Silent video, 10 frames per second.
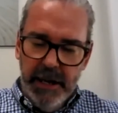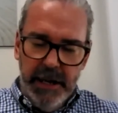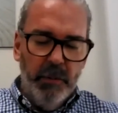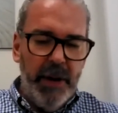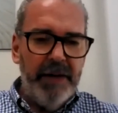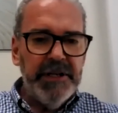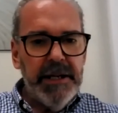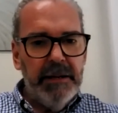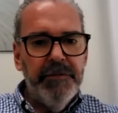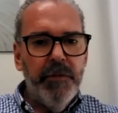We have a
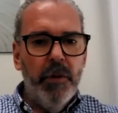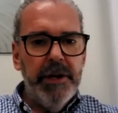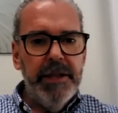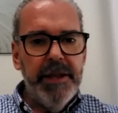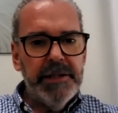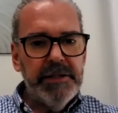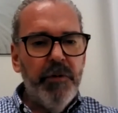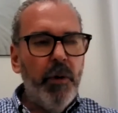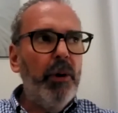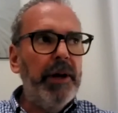1040 that is a
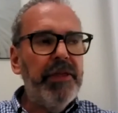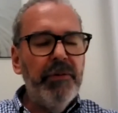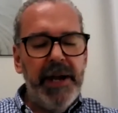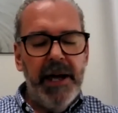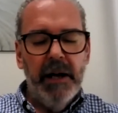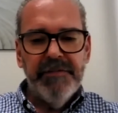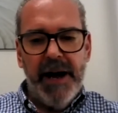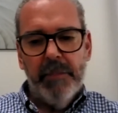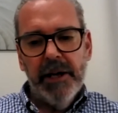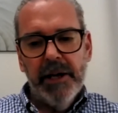4.3 ounce
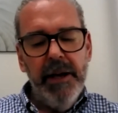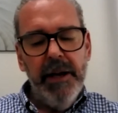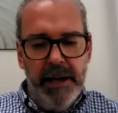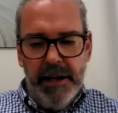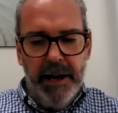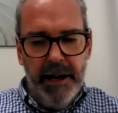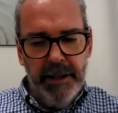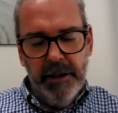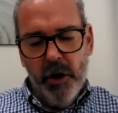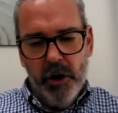fabric.
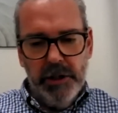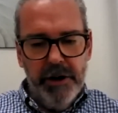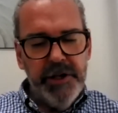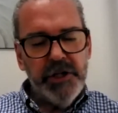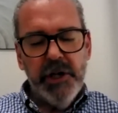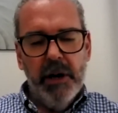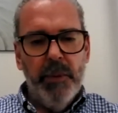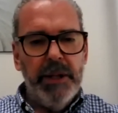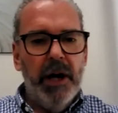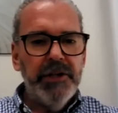Earlier this year,
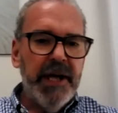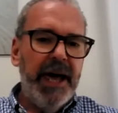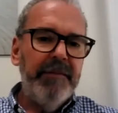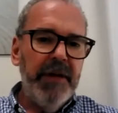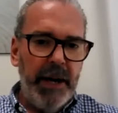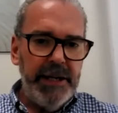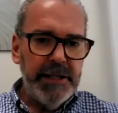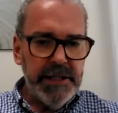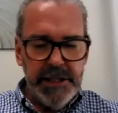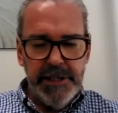we launched a heavyweight
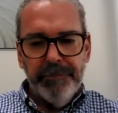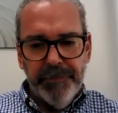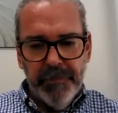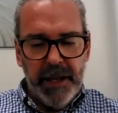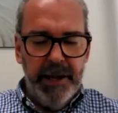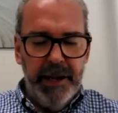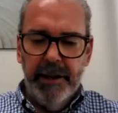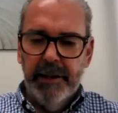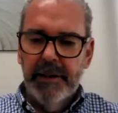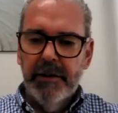tee,
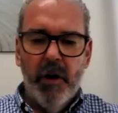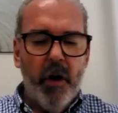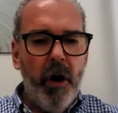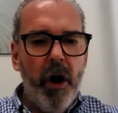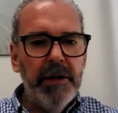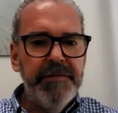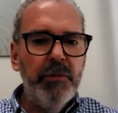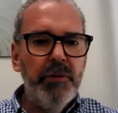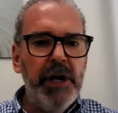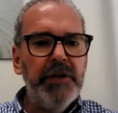and all of
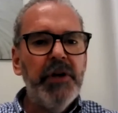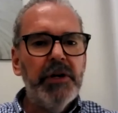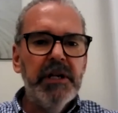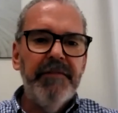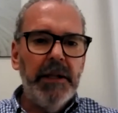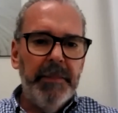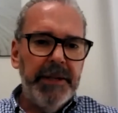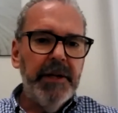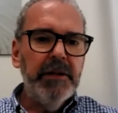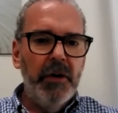the research and
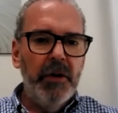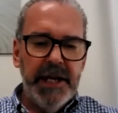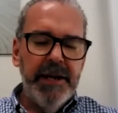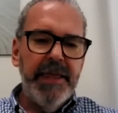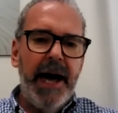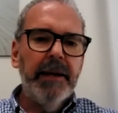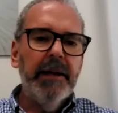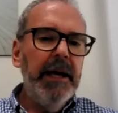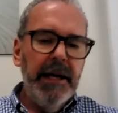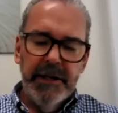development that goes into that
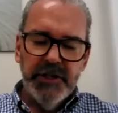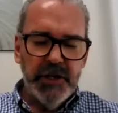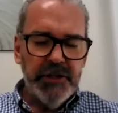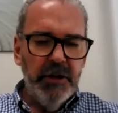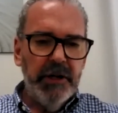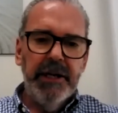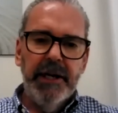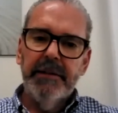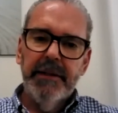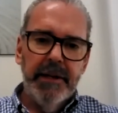is just looking
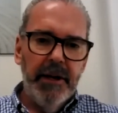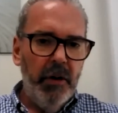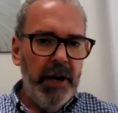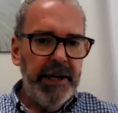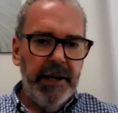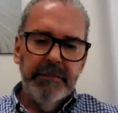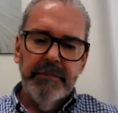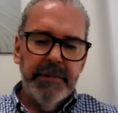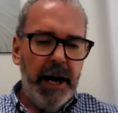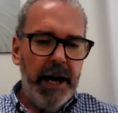at,
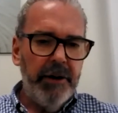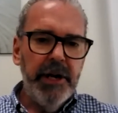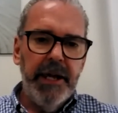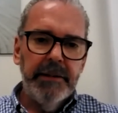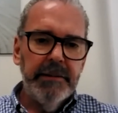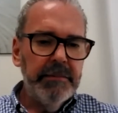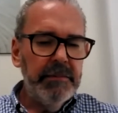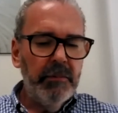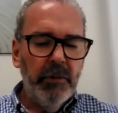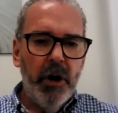again, tighter knit,
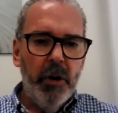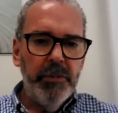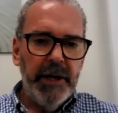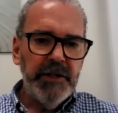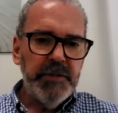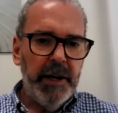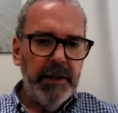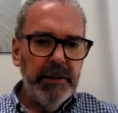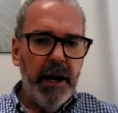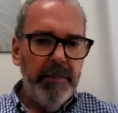combed, ring
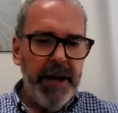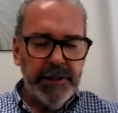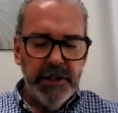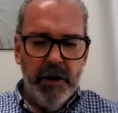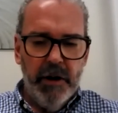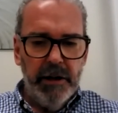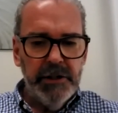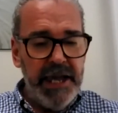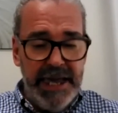spun, compacted yarns.